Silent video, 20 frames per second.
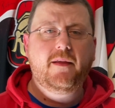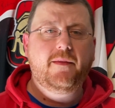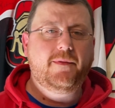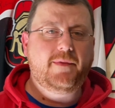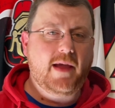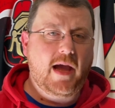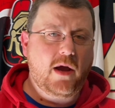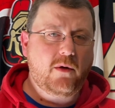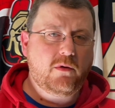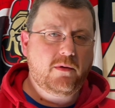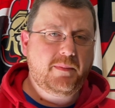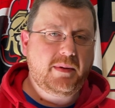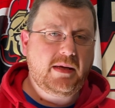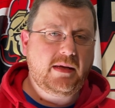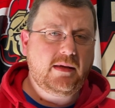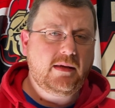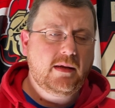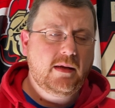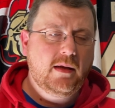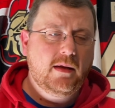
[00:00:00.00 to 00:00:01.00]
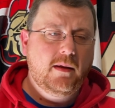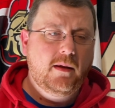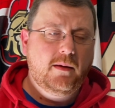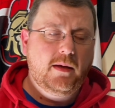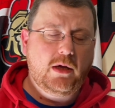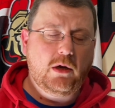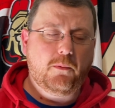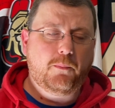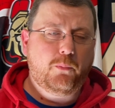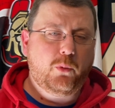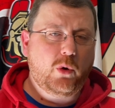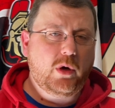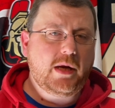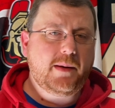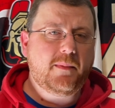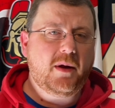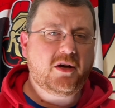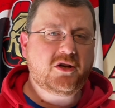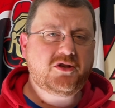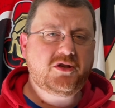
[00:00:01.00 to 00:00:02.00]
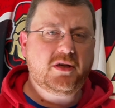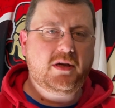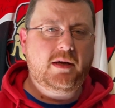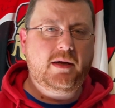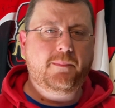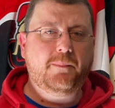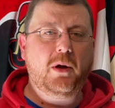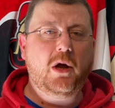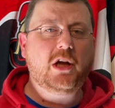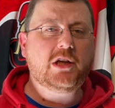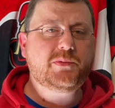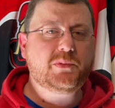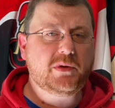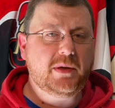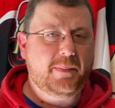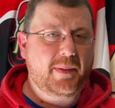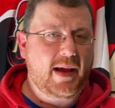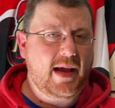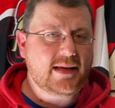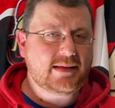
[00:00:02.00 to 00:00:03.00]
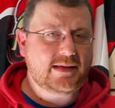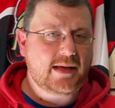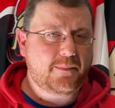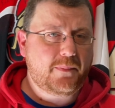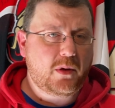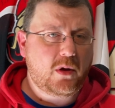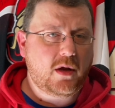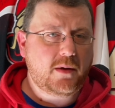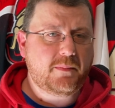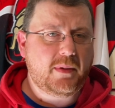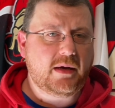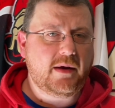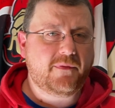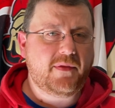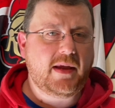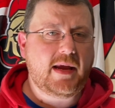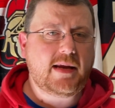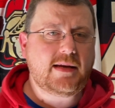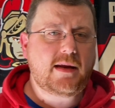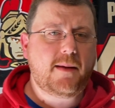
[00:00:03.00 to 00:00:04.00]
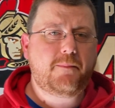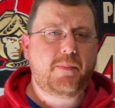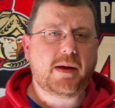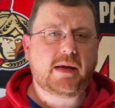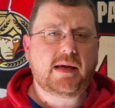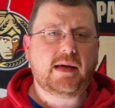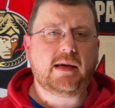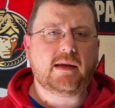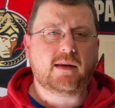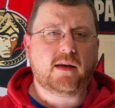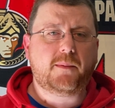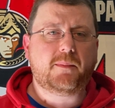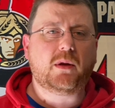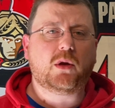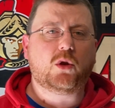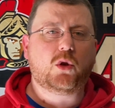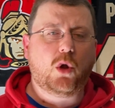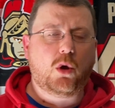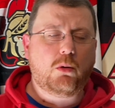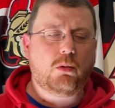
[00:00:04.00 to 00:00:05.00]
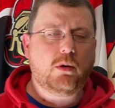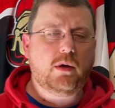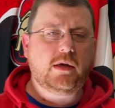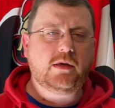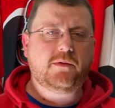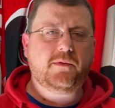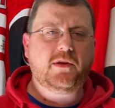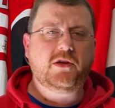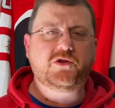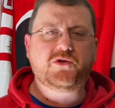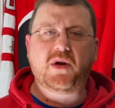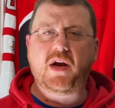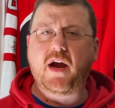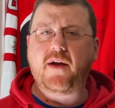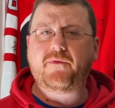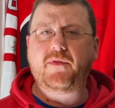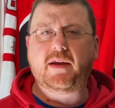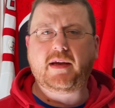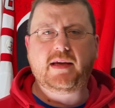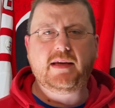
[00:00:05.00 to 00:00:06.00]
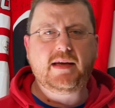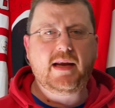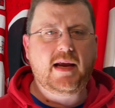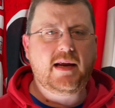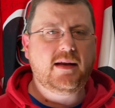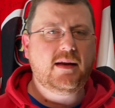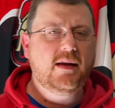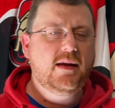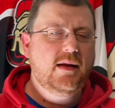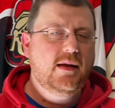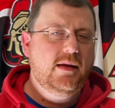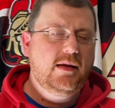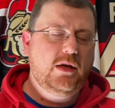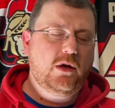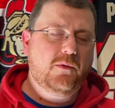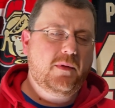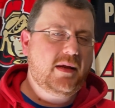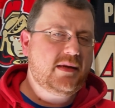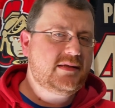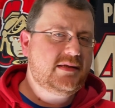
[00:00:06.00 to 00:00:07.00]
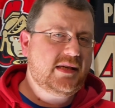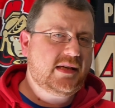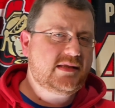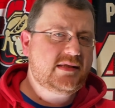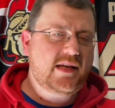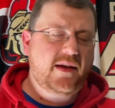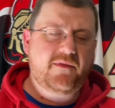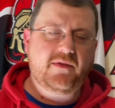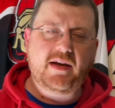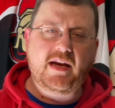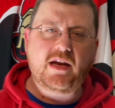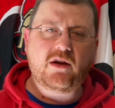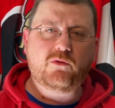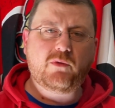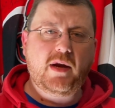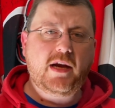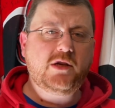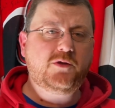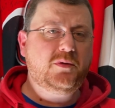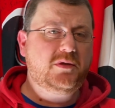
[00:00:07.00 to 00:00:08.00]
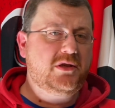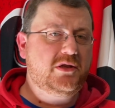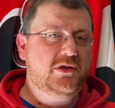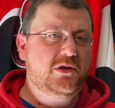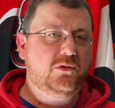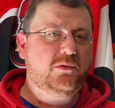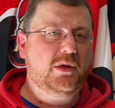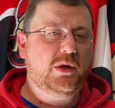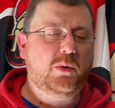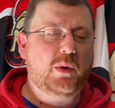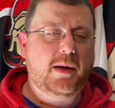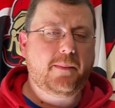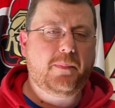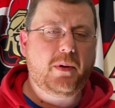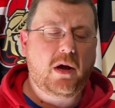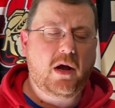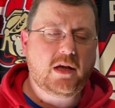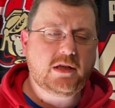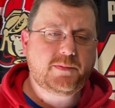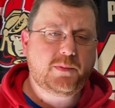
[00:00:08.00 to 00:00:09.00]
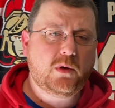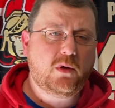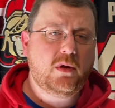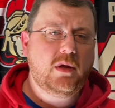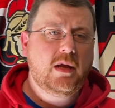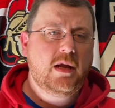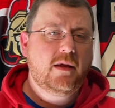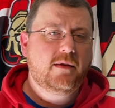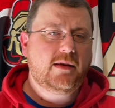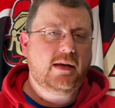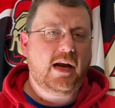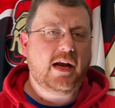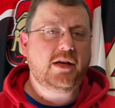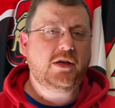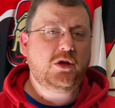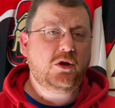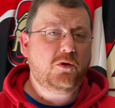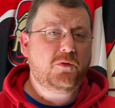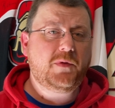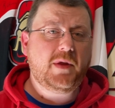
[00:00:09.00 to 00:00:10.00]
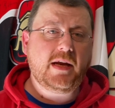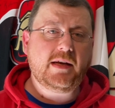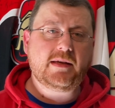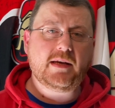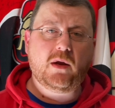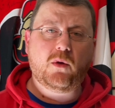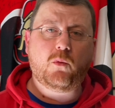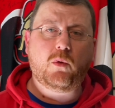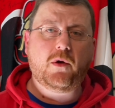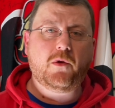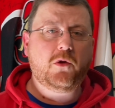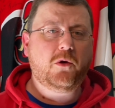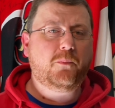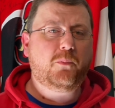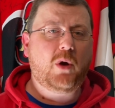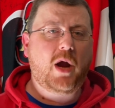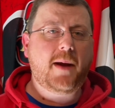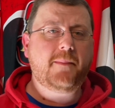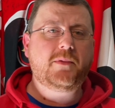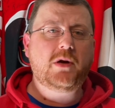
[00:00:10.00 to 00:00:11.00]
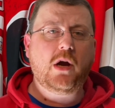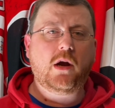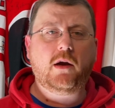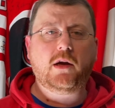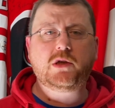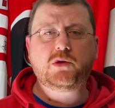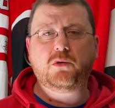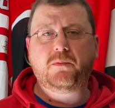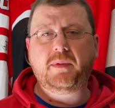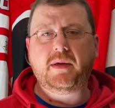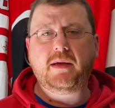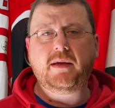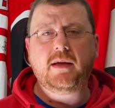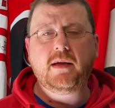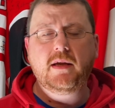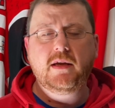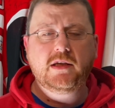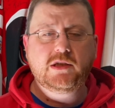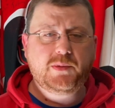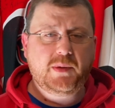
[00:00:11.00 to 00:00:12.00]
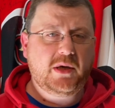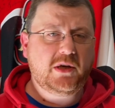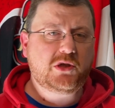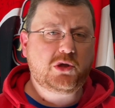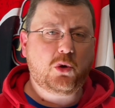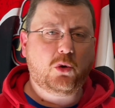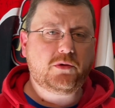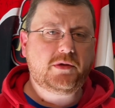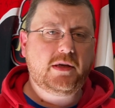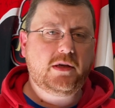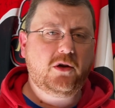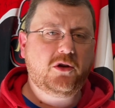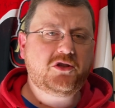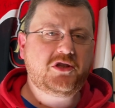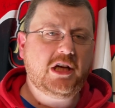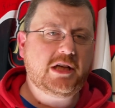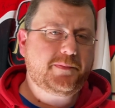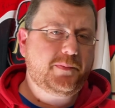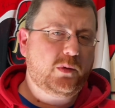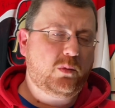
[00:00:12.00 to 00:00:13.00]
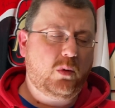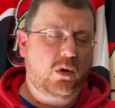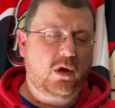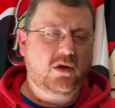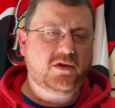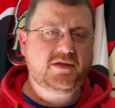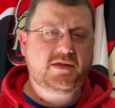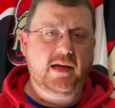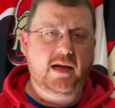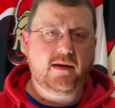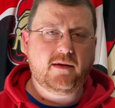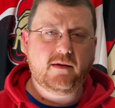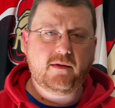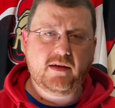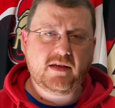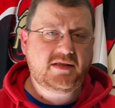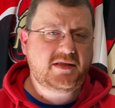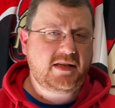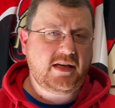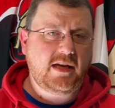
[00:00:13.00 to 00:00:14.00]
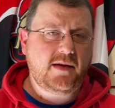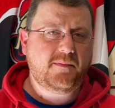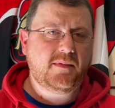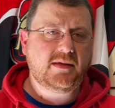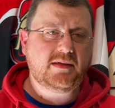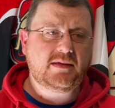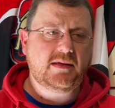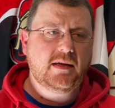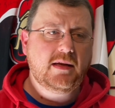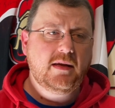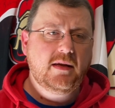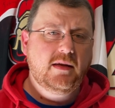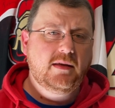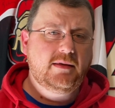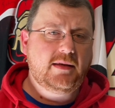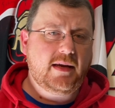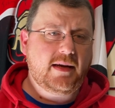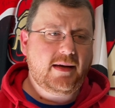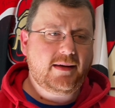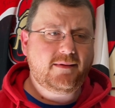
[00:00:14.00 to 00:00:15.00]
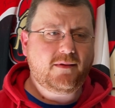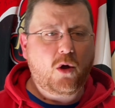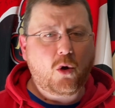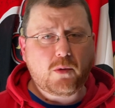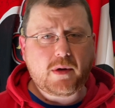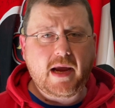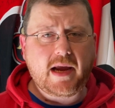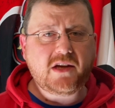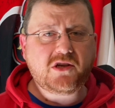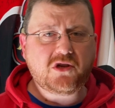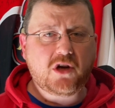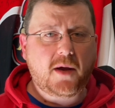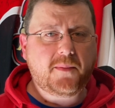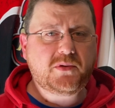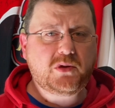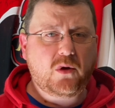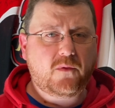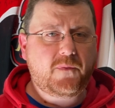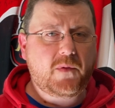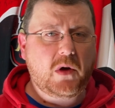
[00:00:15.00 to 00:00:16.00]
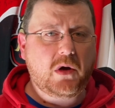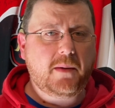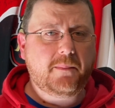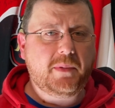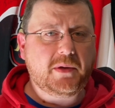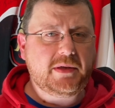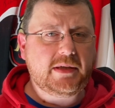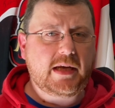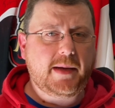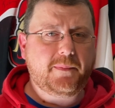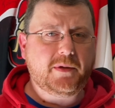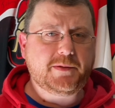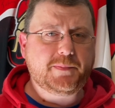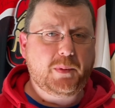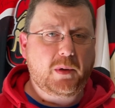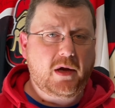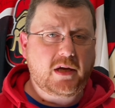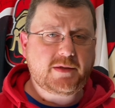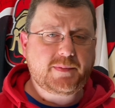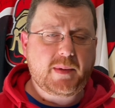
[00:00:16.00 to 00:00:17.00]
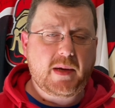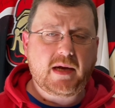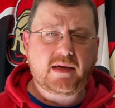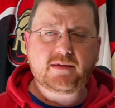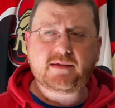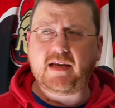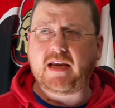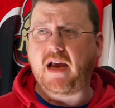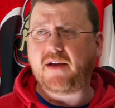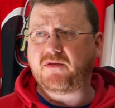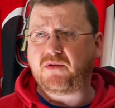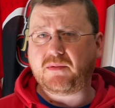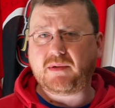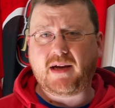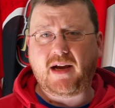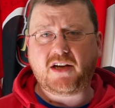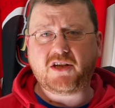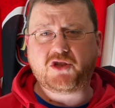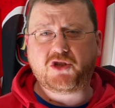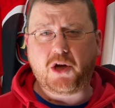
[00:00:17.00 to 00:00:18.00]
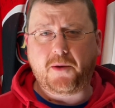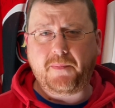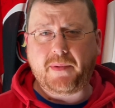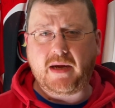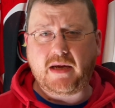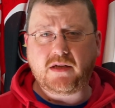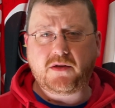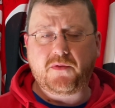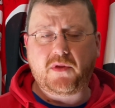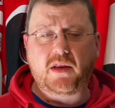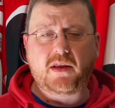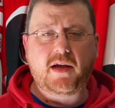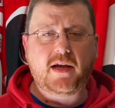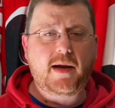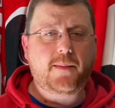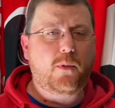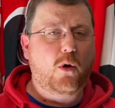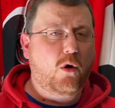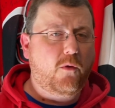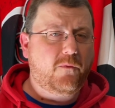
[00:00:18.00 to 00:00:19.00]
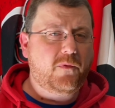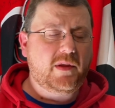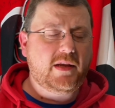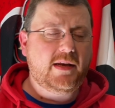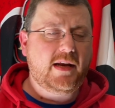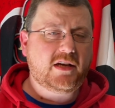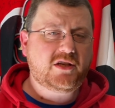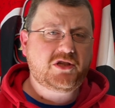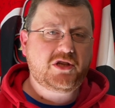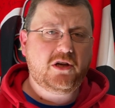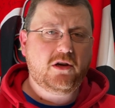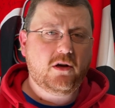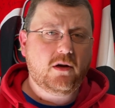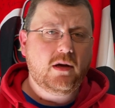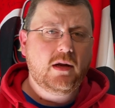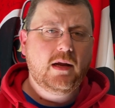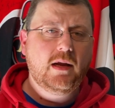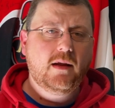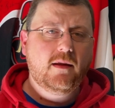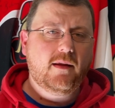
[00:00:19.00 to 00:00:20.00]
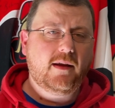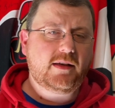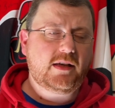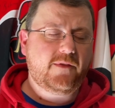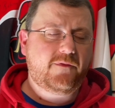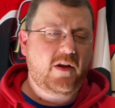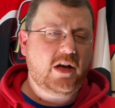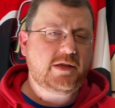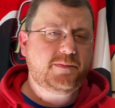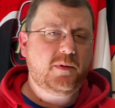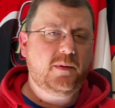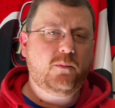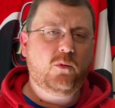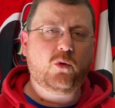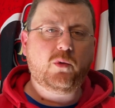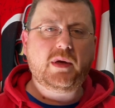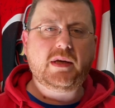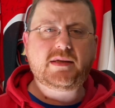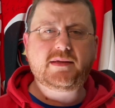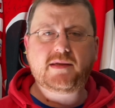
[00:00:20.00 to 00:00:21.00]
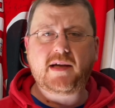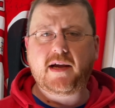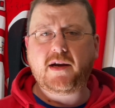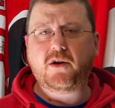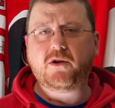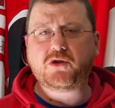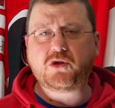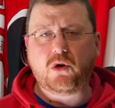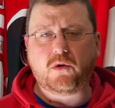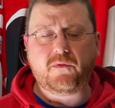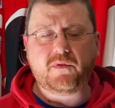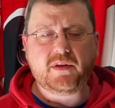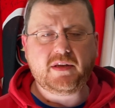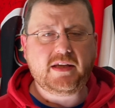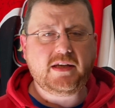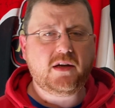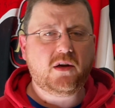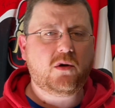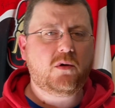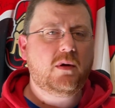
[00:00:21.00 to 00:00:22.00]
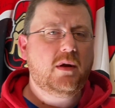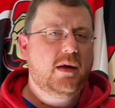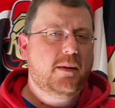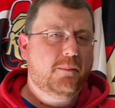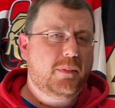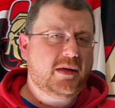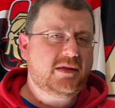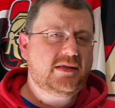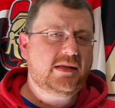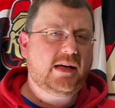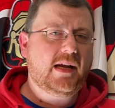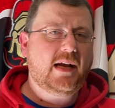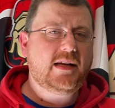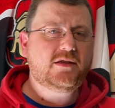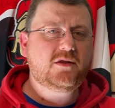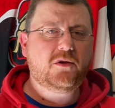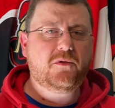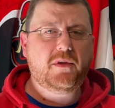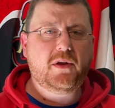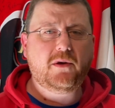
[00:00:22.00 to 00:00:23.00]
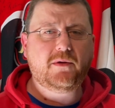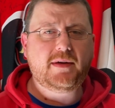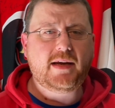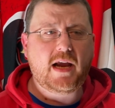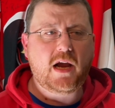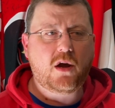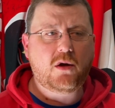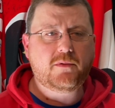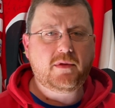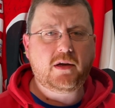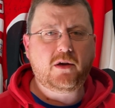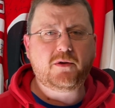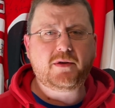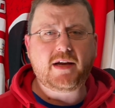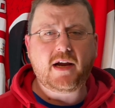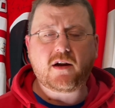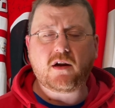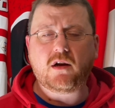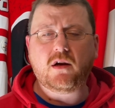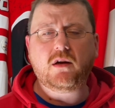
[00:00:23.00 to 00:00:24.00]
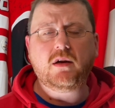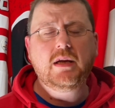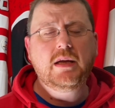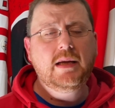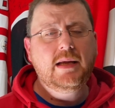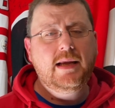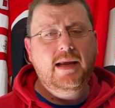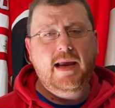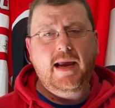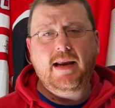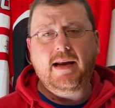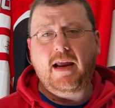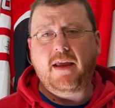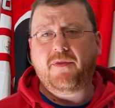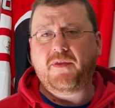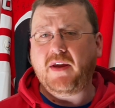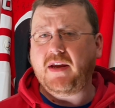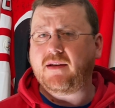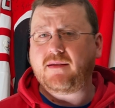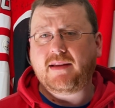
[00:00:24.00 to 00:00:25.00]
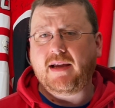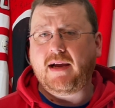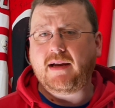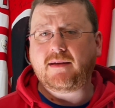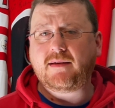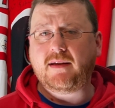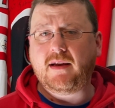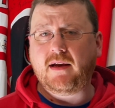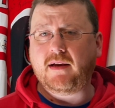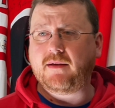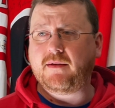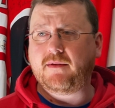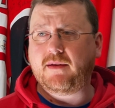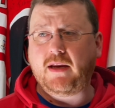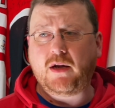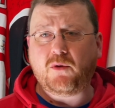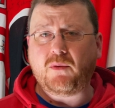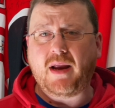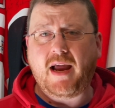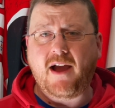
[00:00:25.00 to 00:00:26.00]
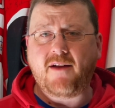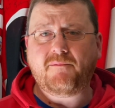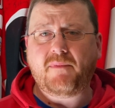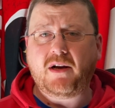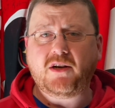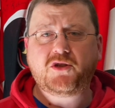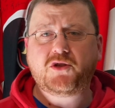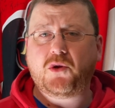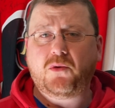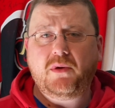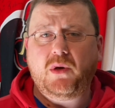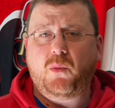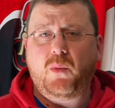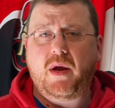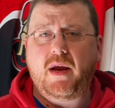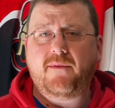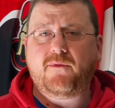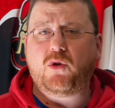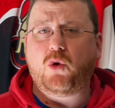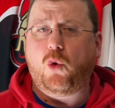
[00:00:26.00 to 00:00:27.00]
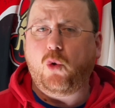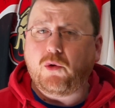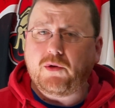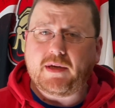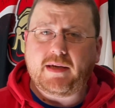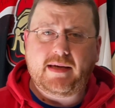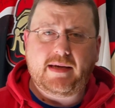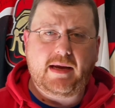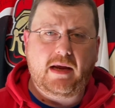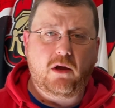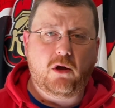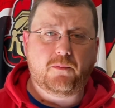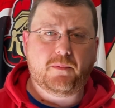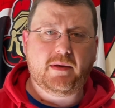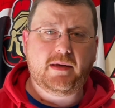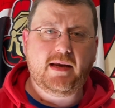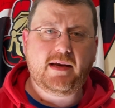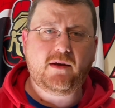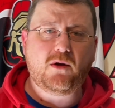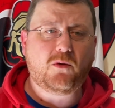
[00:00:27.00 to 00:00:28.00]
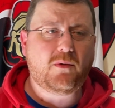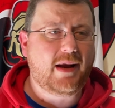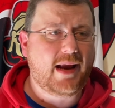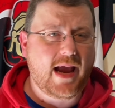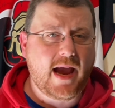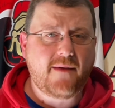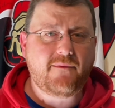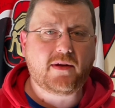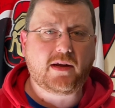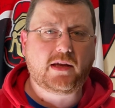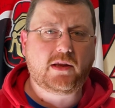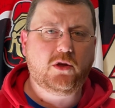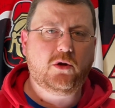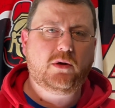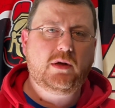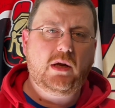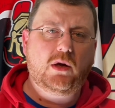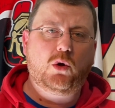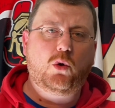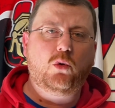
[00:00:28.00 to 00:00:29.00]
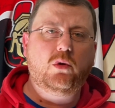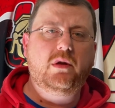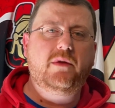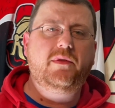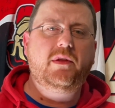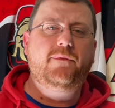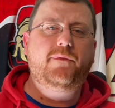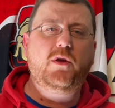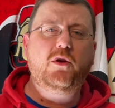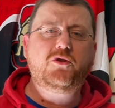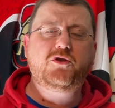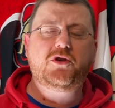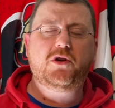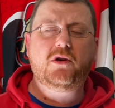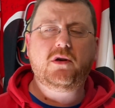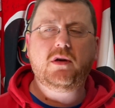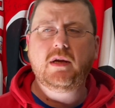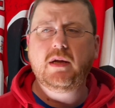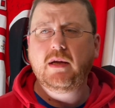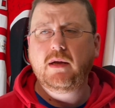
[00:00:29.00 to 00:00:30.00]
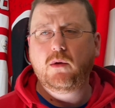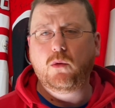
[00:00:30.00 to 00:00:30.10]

That would be, you know, pretty much impossible to pass up on. But if they end up picking a little bit lower into the draft, like in that, you know, that 6, 7, 8 range, which is certainly quite possible, then I do think that one of their prime targets will be Swedish goaltender Jesper Wallstedt. This team has done an okay job so far at building up its prospects. They have some guys jumping into the lineup, hopefully next year, like defenseman Moritz Seider, Joe Valino, plus the guys that are there now that are younger. And I think that they don't have much though in the way of goaltending help, and they don't have a clear-cut goalie of the future.